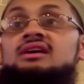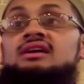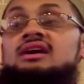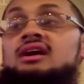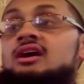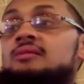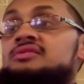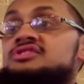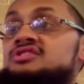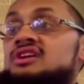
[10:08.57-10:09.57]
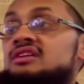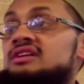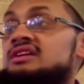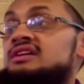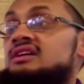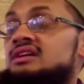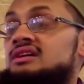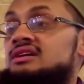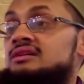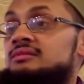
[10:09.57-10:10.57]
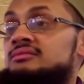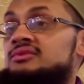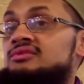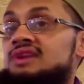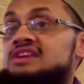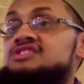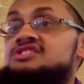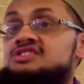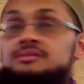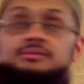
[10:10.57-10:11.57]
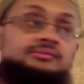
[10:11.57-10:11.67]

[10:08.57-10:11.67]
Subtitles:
an arbitrary relationship.